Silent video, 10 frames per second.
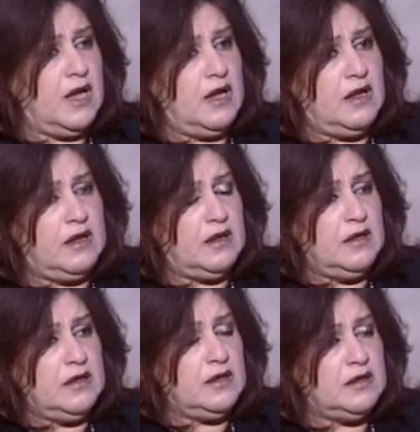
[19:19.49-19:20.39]

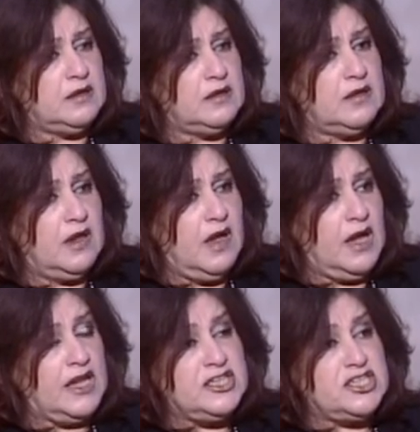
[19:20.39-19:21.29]

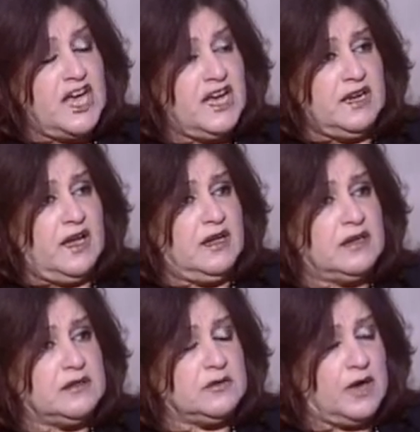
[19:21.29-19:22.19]
in China,
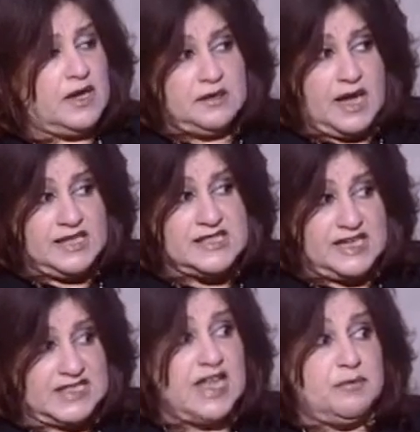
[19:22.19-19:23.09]
as I
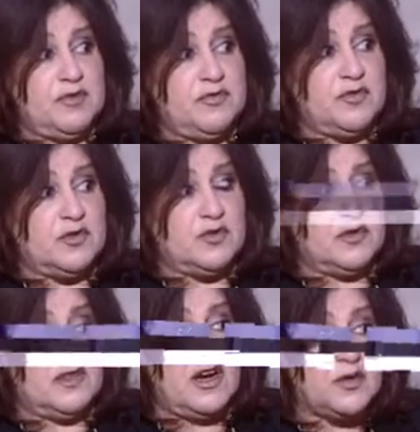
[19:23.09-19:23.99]
said before,
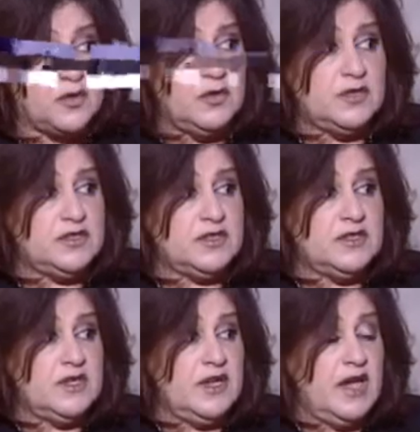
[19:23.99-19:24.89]
there are rules.
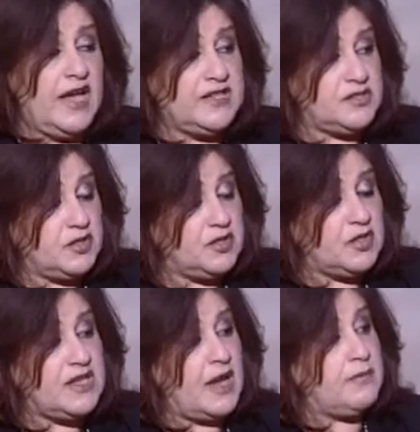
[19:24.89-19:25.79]
At a certain
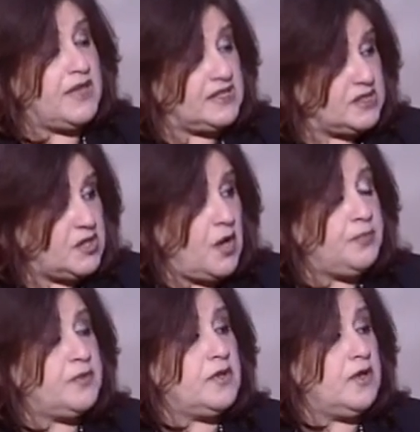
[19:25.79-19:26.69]
time, they
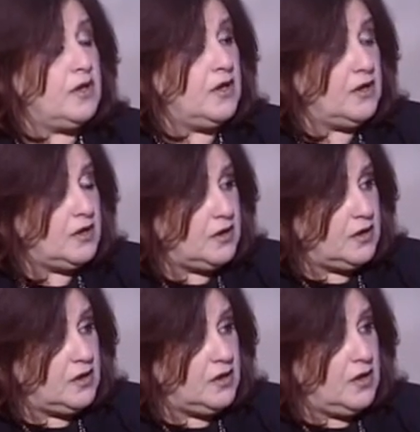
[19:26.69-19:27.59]
stopped
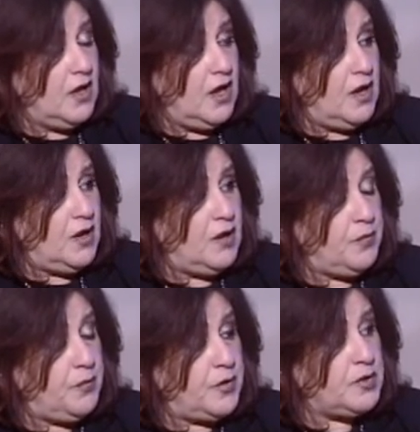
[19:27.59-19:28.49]

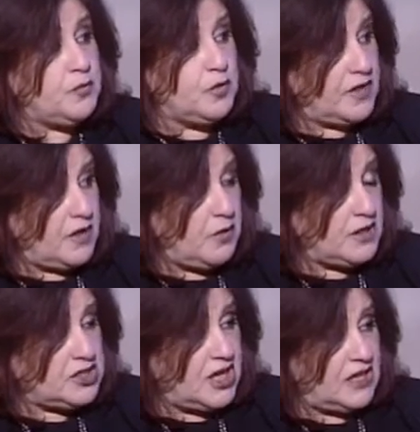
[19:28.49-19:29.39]
birth more than one
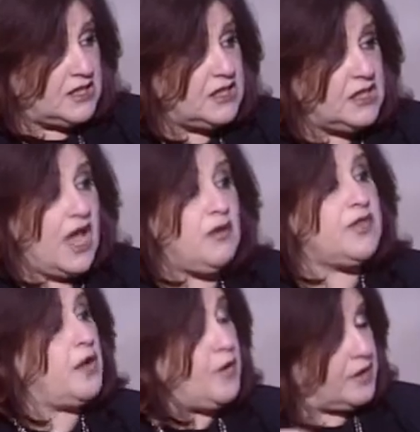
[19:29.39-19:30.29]
child. Now they
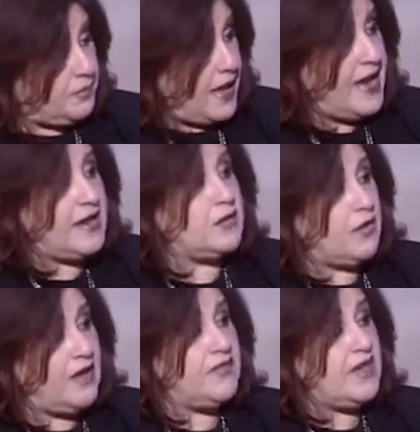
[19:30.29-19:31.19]
went back to
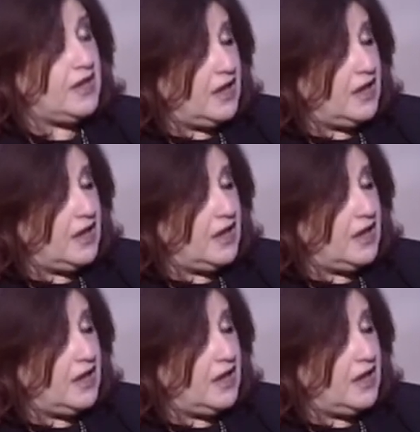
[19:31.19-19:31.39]
having